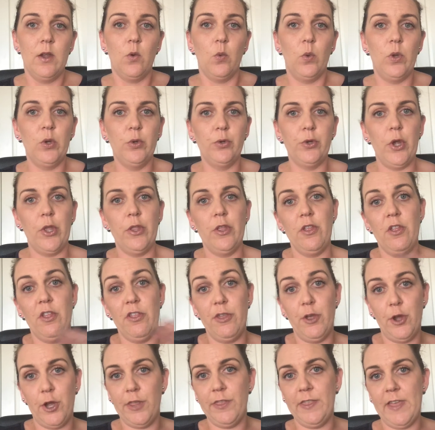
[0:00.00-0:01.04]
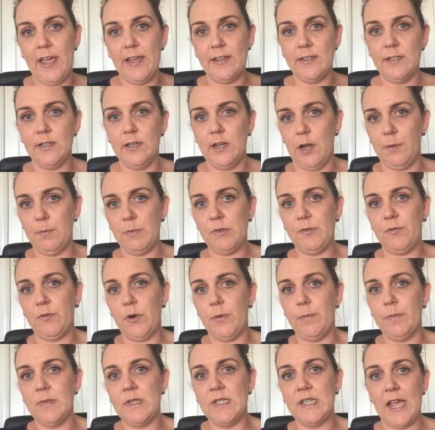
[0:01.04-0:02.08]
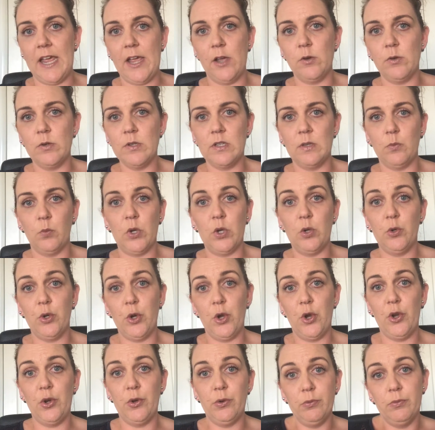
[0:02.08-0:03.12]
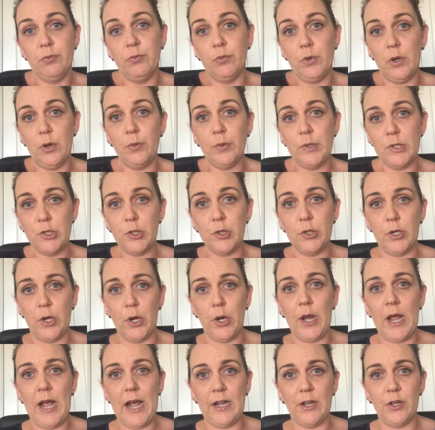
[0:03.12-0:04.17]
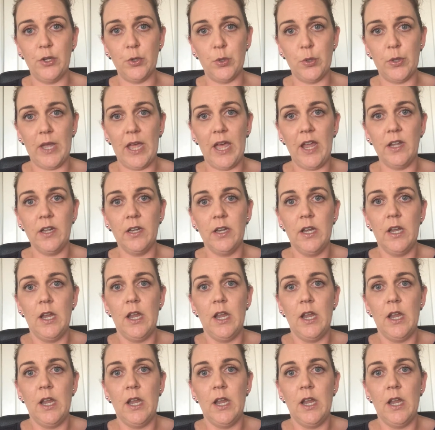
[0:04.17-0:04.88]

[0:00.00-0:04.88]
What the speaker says: We all know that the 30,000 comes from sales, and we all know, well, we should know how to do that.